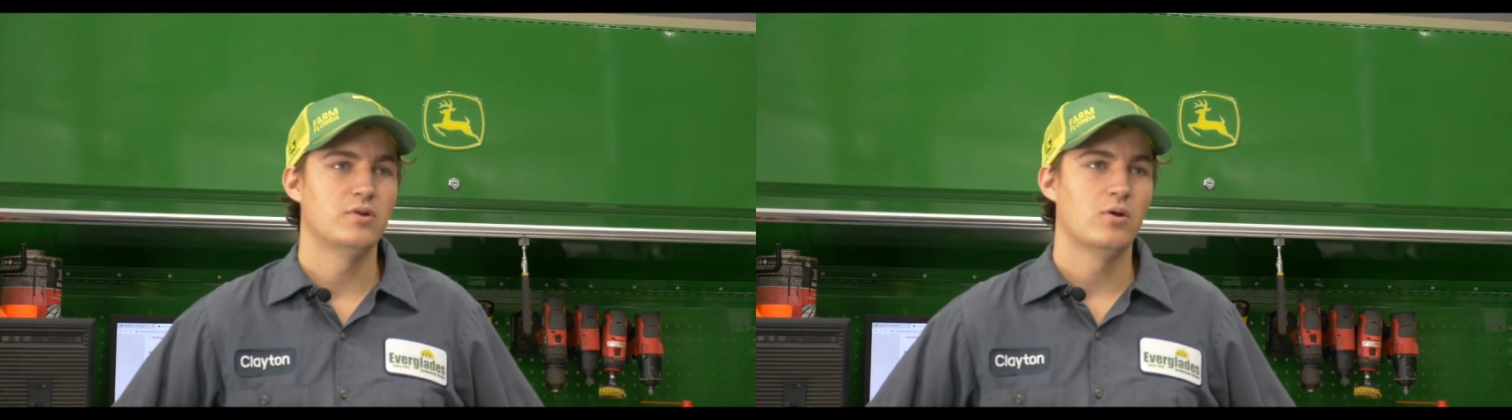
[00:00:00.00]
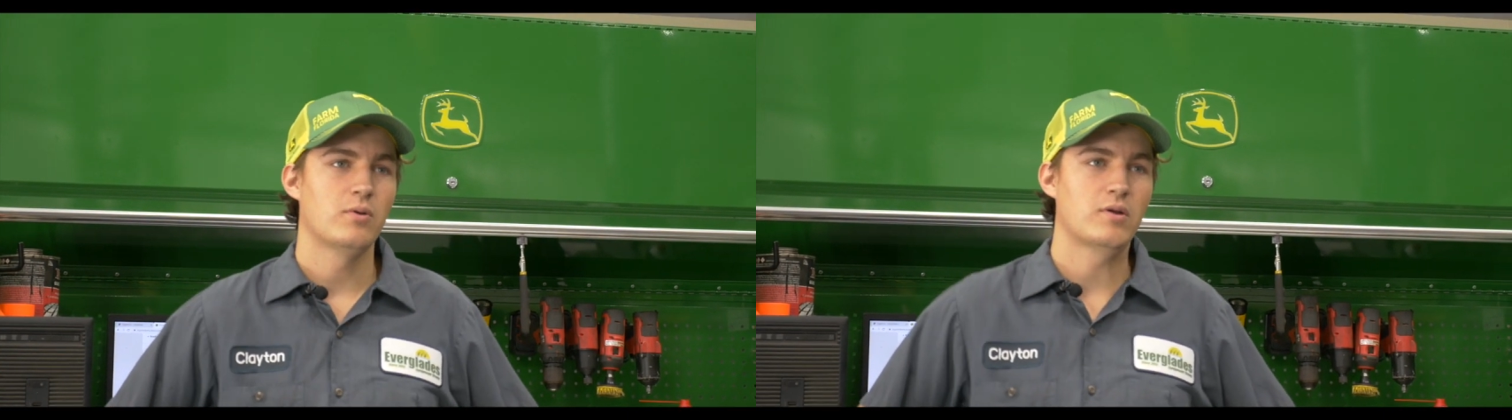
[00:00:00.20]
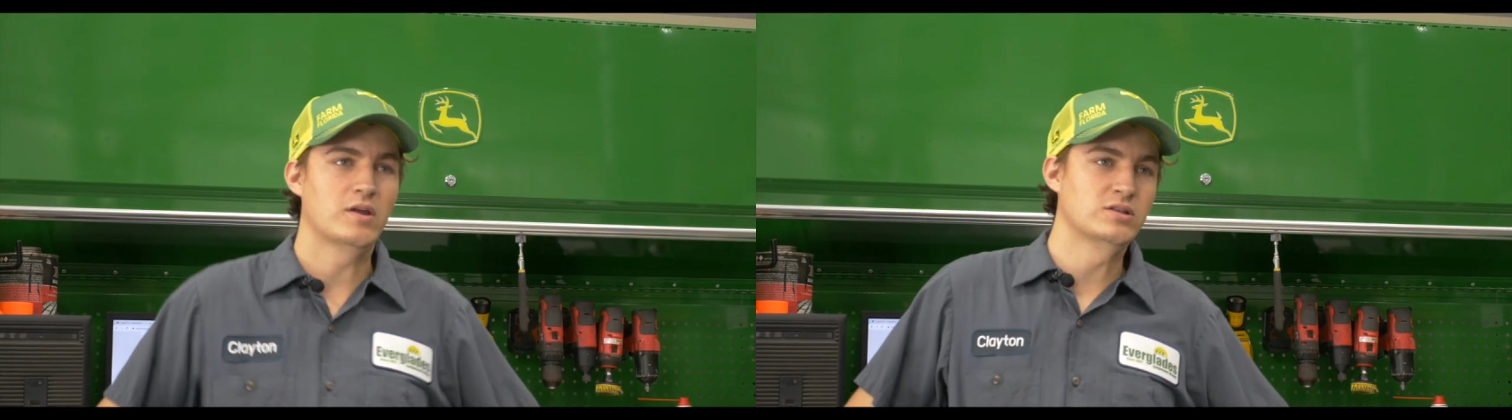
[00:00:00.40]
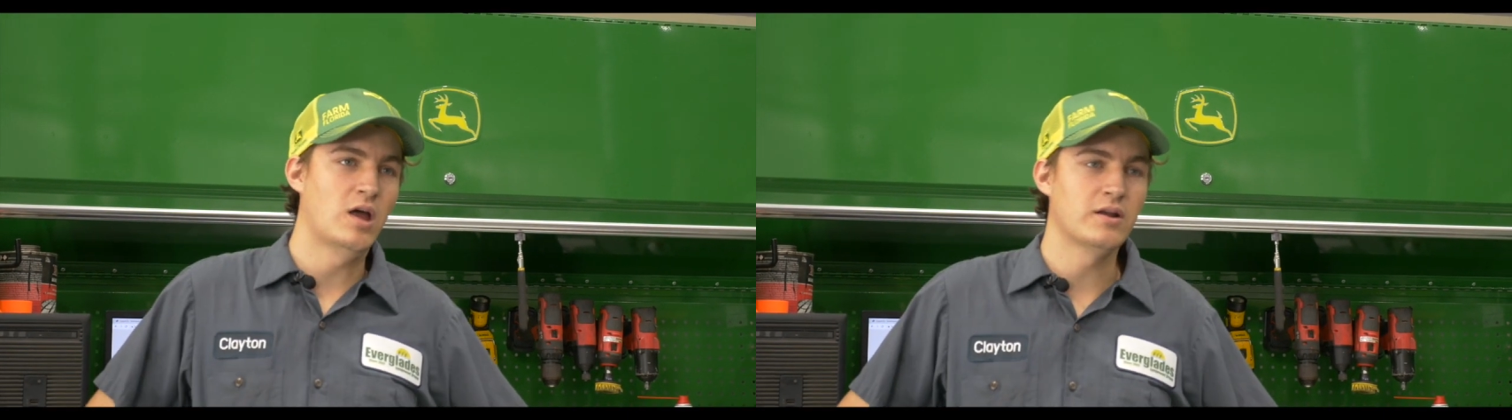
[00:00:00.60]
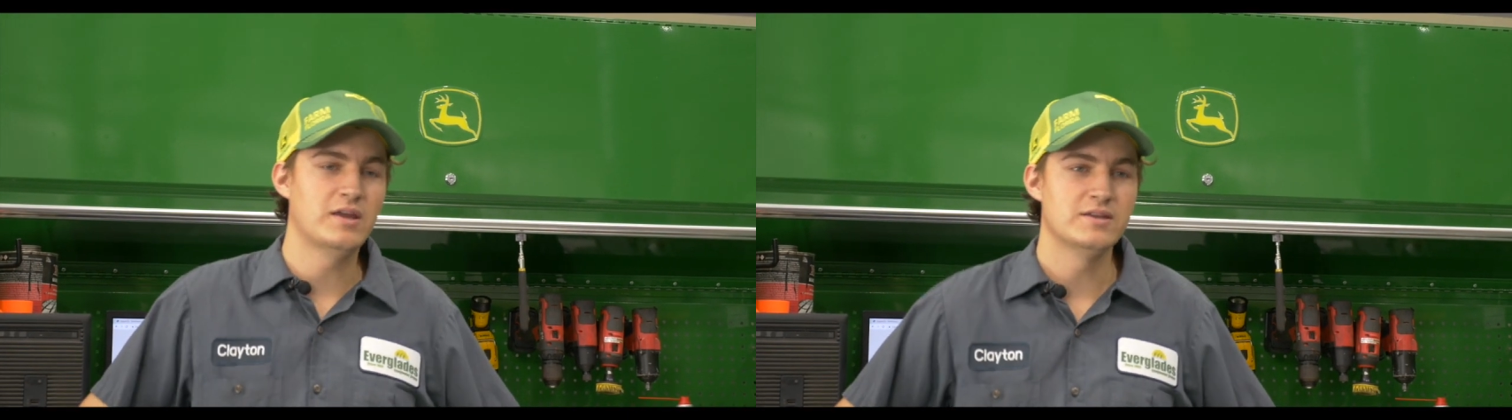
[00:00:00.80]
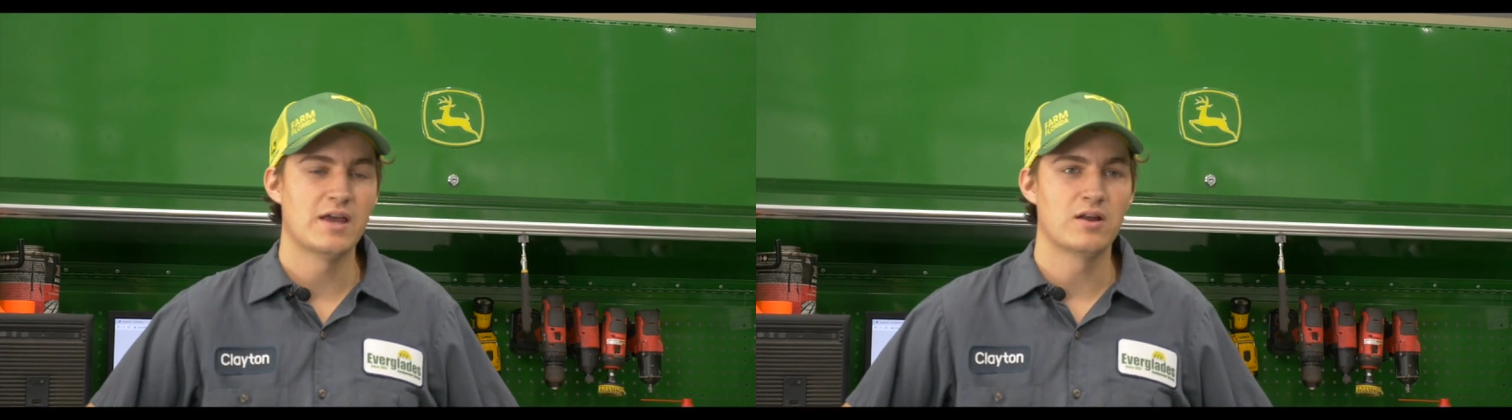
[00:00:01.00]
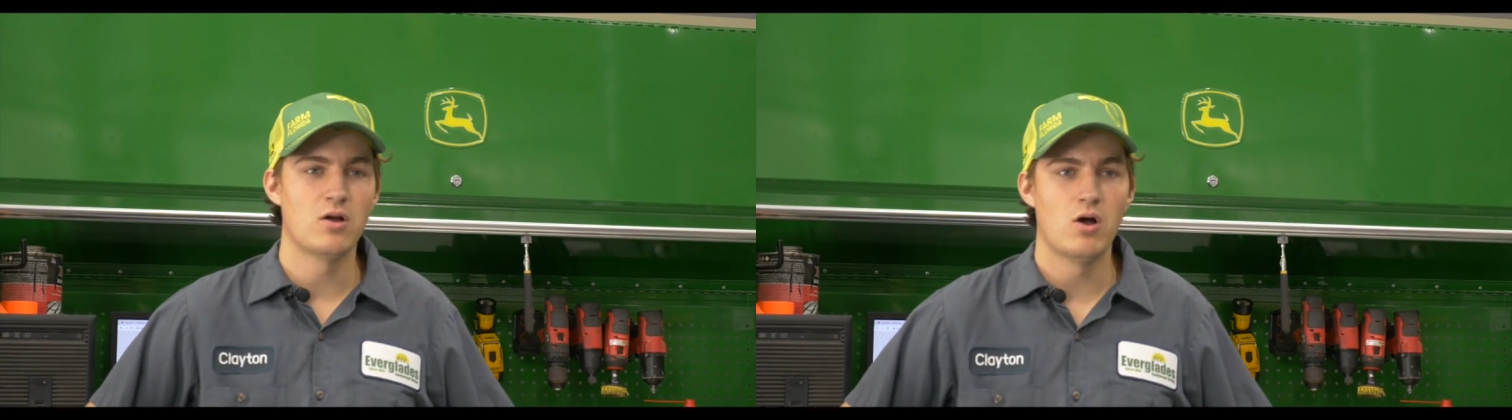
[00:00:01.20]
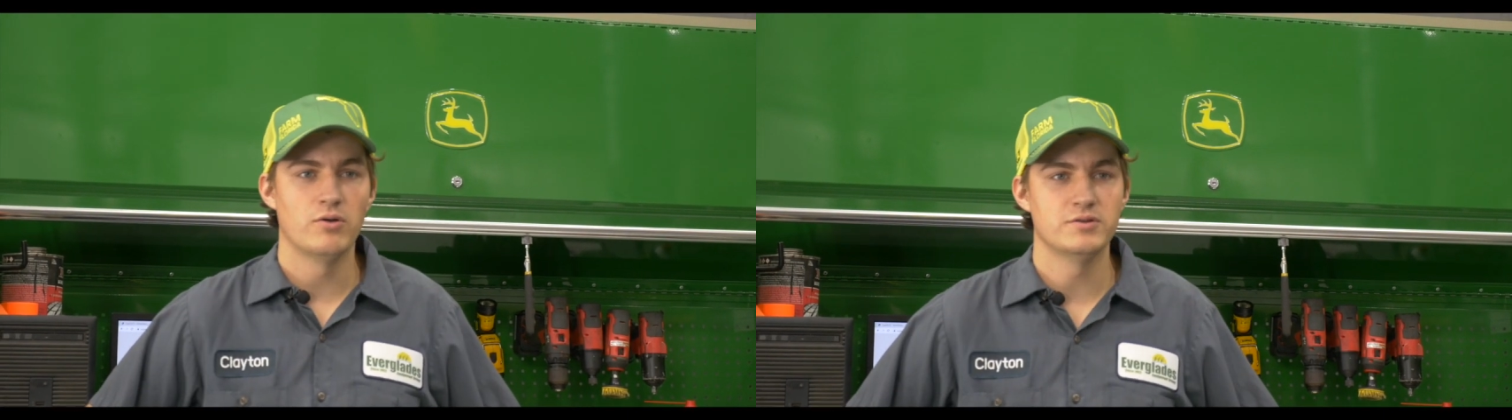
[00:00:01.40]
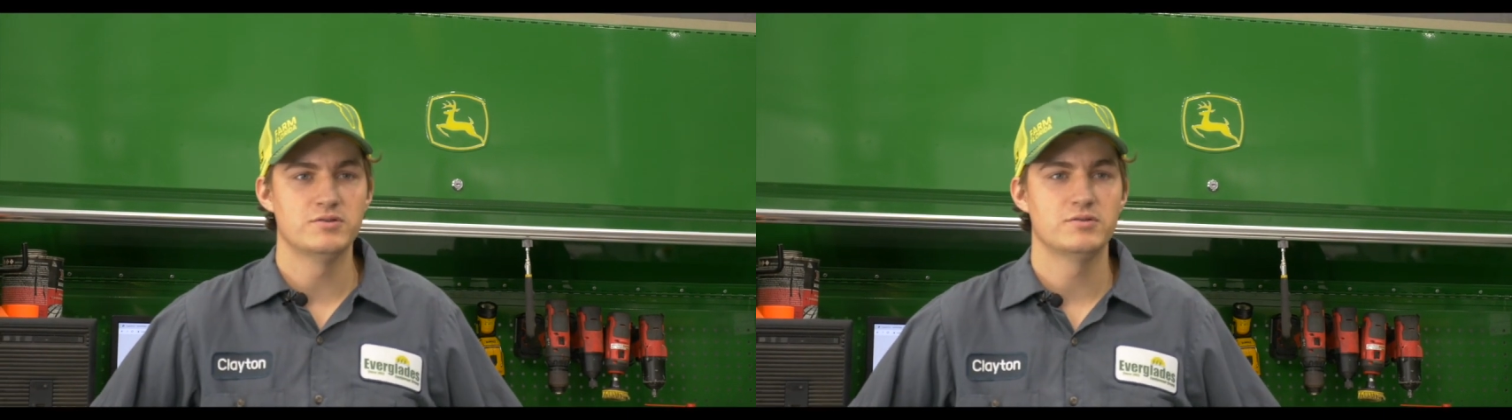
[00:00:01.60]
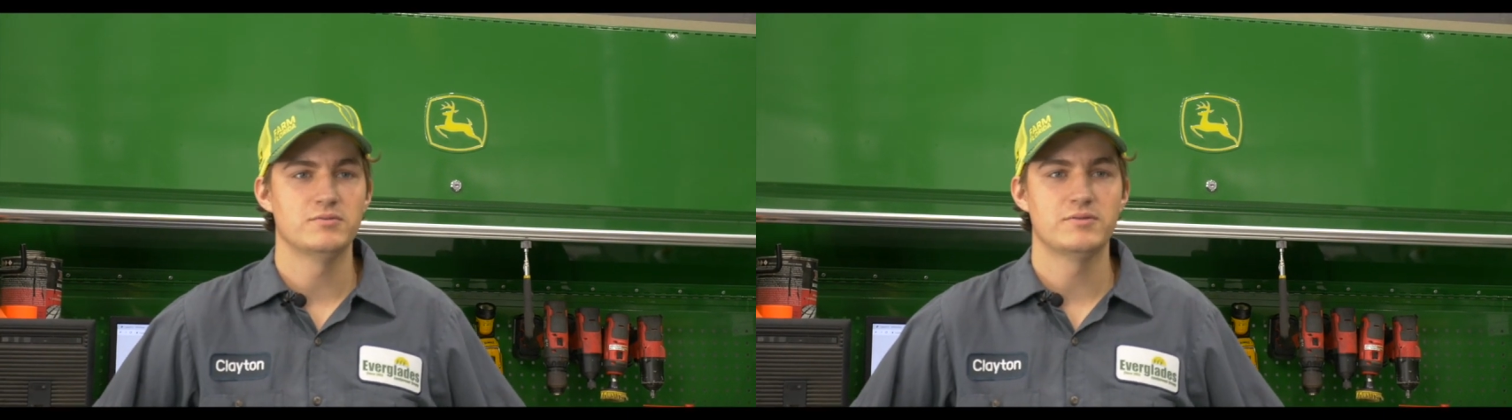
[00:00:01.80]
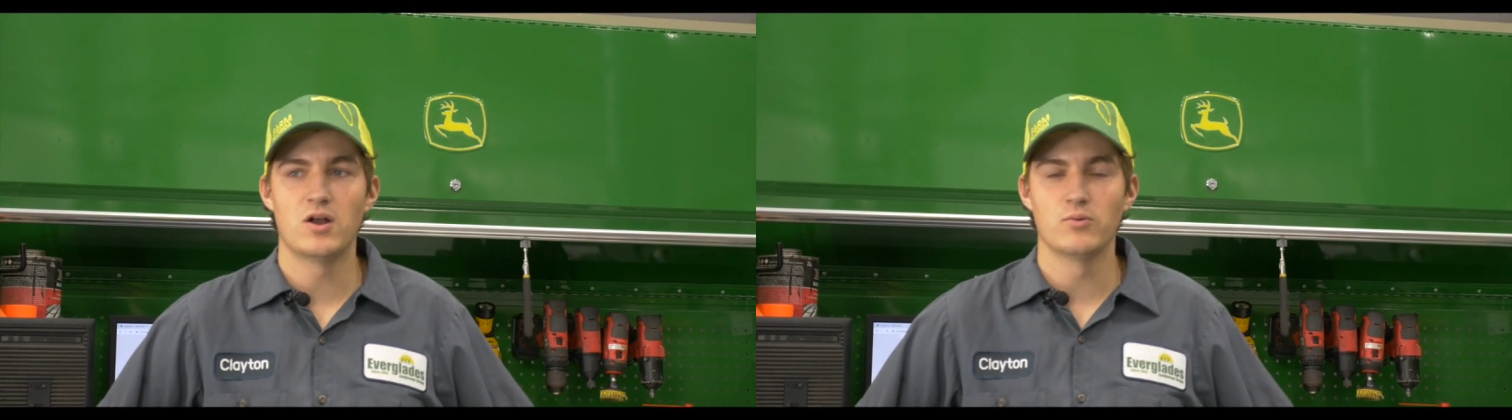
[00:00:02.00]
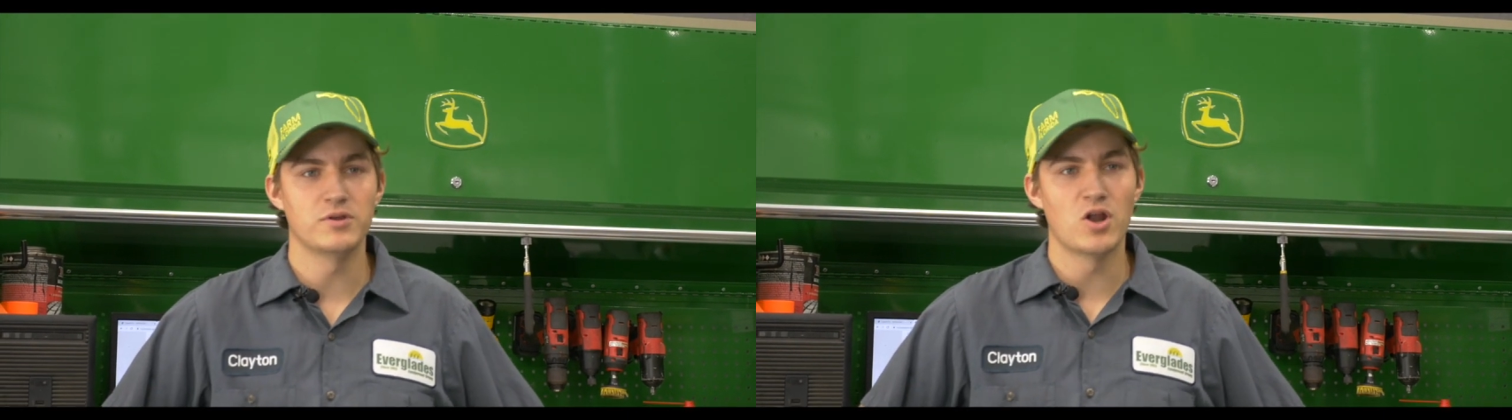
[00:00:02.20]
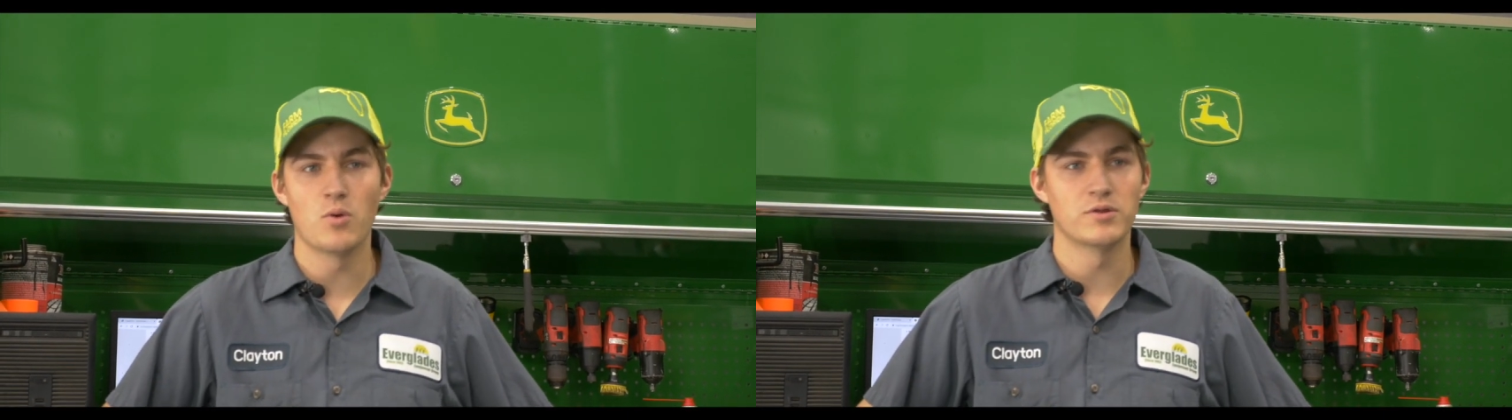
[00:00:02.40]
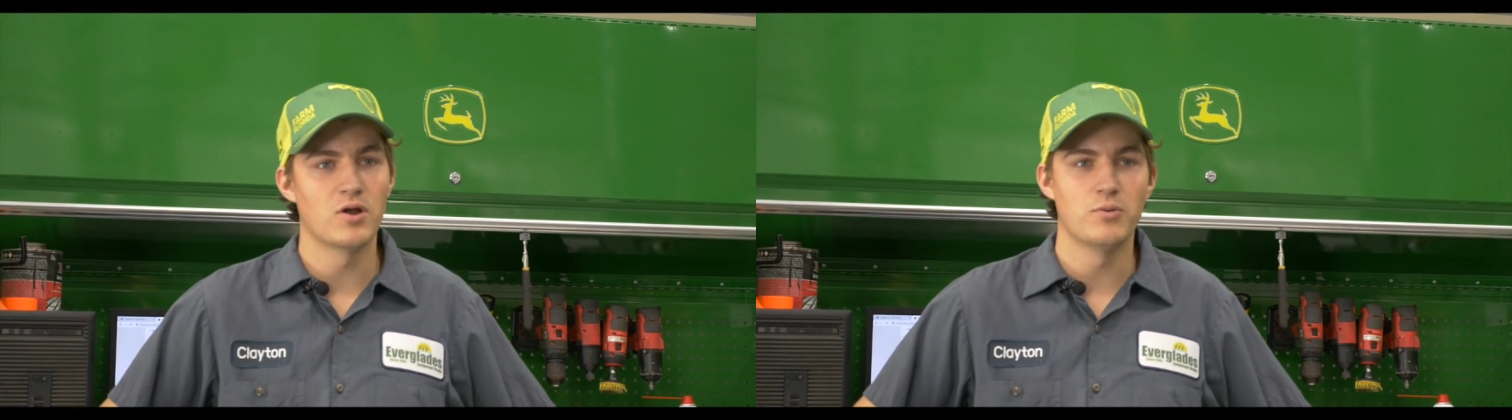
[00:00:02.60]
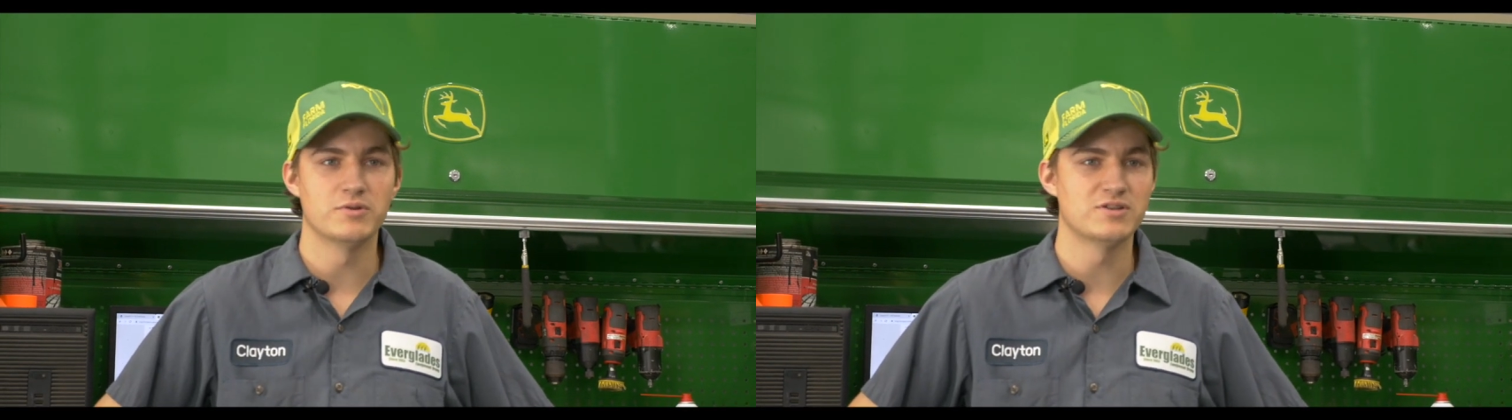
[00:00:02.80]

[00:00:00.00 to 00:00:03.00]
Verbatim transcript: you know, because a lot of kids out of college, they don't really know where they're going.